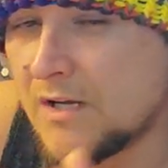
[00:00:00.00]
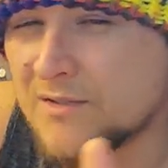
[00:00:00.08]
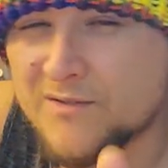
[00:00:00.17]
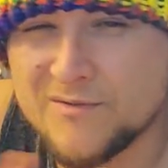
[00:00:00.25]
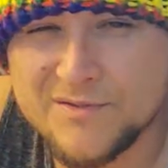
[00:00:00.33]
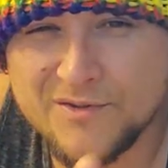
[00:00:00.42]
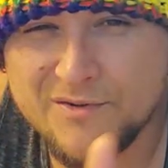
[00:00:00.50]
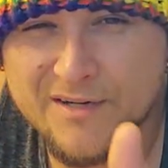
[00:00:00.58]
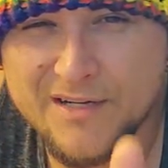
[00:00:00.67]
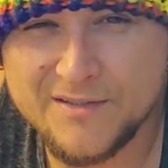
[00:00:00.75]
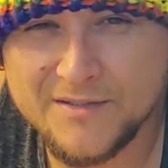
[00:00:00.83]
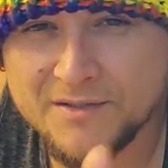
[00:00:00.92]
So I was learning
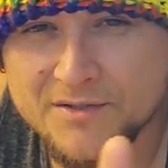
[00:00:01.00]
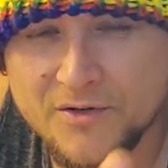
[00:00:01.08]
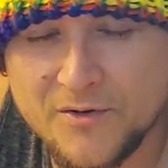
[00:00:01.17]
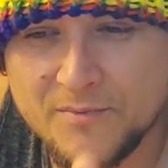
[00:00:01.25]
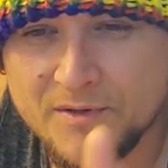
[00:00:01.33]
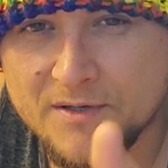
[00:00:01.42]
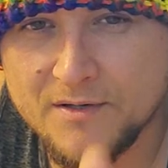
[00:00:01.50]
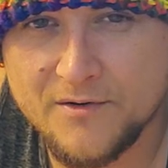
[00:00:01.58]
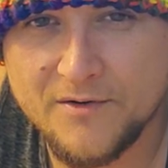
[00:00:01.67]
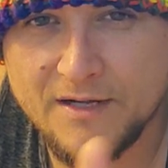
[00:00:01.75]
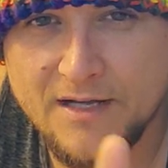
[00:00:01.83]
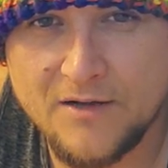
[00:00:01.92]
how to interpret and
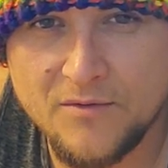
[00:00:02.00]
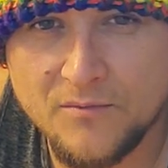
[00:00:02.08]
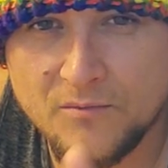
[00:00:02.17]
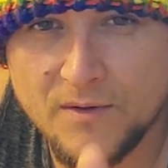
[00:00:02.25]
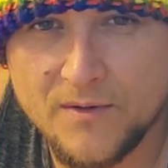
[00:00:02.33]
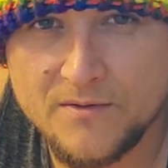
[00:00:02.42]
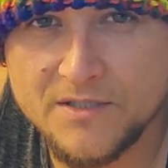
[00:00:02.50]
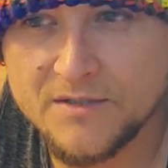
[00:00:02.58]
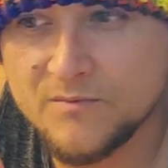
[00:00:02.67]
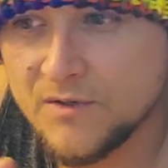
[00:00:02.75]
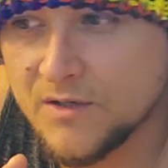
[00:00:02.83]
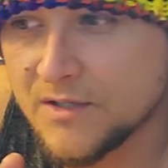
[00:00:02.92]
learning how
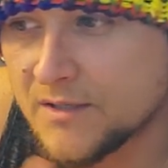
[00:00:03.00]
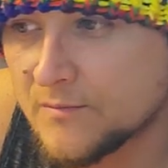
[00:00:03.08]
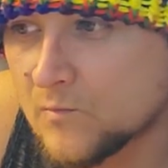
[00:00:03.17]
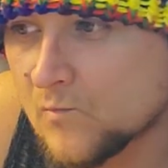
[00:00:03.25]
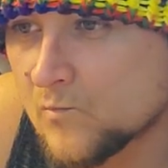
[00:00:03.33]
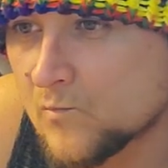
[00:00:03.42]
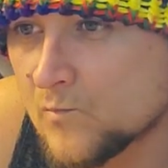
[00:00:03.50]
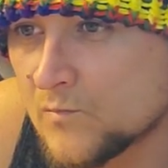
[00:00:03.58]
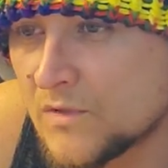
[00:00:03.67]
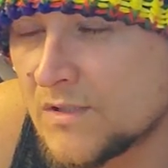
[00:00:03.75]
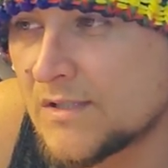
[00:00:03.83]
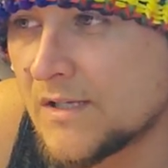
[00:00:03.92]
energies work and
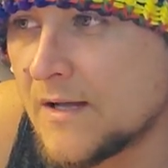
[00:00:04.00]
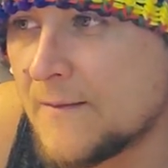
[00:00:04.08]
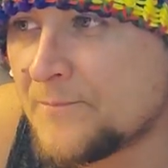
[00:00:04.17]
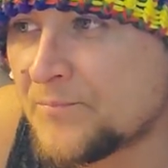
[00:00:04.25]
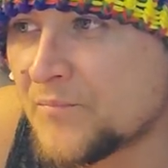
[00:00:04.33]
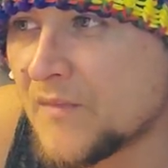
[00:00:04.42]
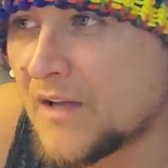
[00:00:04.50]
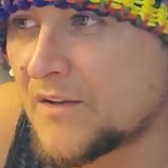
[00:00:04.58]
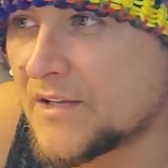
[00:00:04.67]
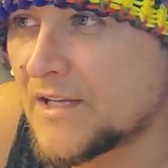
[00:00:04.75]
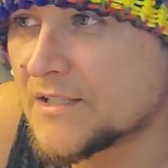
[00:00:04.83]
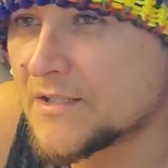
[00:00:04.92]
how
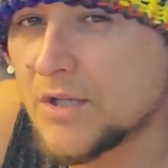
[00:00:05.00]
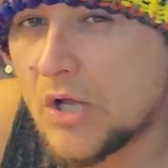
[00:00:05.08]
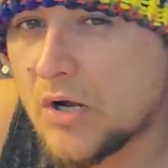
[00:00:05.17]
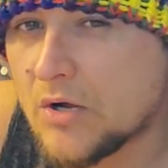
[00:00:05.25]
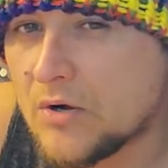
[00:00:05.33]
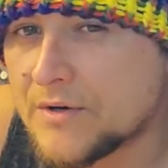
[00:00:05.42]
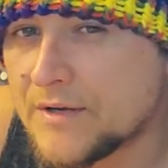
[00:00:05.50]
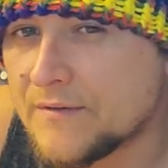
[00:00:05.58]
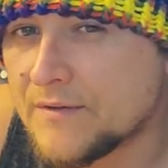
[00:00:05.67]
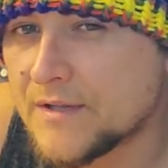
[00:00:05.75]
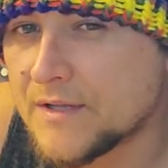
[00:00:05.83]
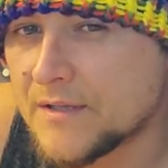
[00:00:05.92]
you can't just lock on to
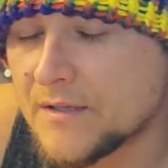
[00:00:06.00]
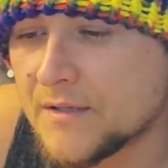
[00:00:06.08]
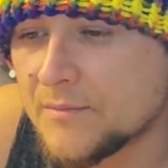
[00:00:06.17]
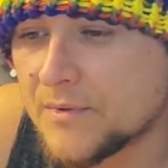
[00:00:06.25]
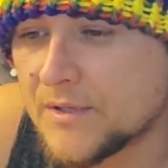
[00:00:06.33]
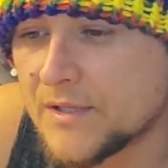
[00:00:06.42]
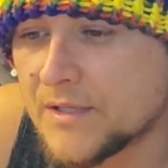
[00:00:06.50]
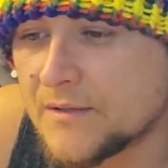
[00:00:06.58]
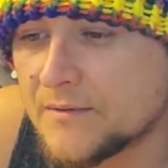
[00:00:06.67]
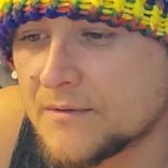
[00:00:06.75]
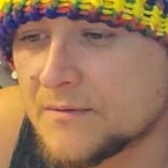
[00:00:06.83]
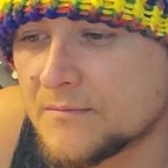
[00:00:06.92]
everything completely,
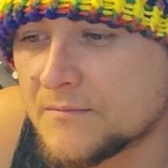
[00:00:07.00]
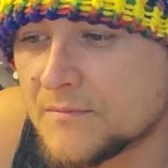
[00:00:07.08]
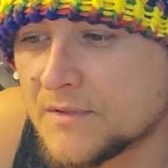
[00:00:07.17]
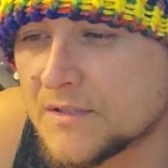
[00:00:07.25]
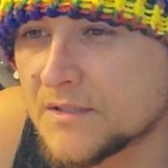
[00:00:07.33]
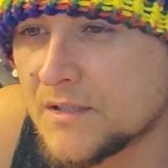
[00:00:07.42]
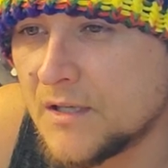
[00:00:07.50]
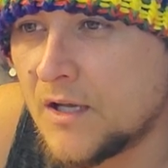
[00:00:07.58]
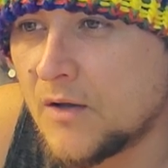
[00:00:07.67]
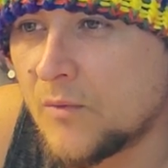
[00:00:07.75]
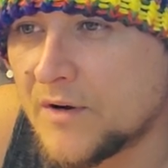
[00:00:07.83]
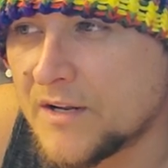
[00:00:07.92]
because
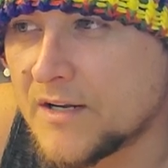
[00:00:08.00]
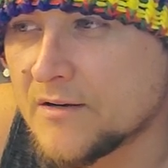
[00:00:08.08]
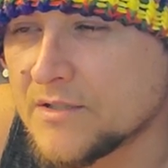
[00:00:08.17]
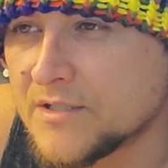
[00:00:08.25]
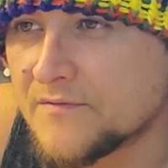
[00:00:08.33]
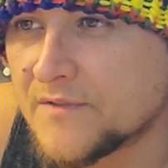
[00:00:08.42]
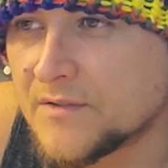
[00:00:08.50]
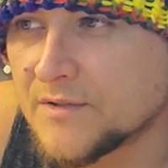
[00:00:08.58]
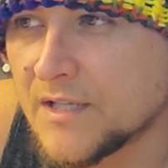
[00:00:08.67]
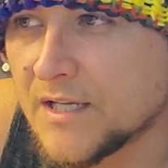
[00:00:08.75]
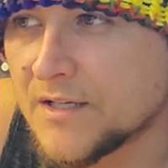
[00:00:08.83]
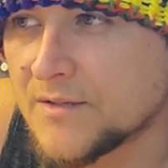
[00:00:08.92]
what an energy feels
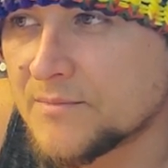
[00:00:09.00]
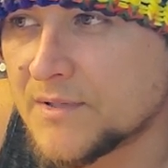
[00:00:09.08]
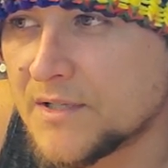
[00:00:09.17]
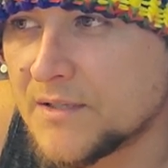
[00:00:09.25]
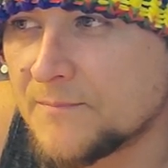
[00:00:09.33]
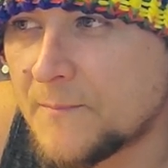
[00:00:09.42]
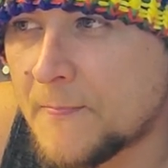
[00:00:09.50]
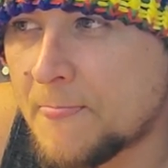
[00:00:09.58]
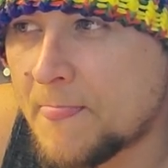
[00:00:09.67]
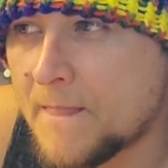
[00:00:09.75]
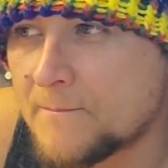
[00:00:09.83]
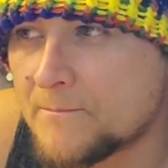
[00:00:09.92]
like could be
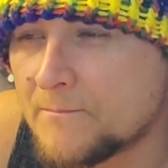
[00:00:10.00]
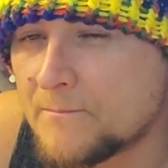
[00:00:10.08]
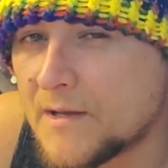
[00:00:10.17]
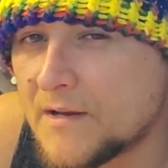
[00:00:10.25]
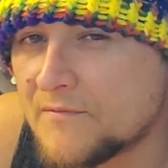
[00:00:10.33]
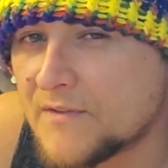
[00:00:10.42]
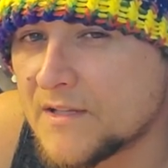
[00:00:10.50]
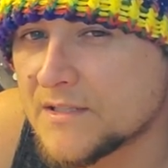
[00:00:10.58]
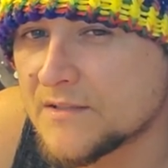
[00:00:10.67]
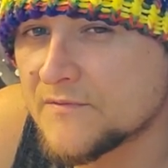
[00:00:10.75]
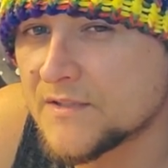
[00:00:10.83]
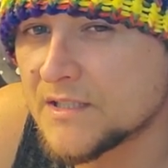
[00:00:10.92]

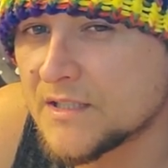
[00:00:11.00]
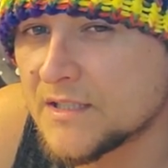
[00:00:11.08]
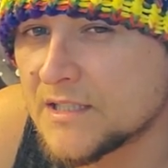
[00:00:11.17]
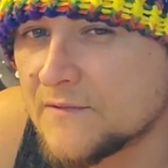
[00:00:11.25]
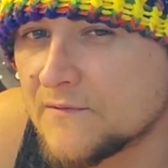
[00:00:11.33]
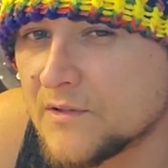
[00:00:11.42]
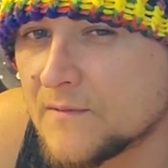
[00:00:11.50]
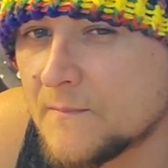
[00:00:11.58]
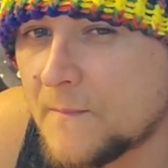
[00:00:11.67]
manifested physically different.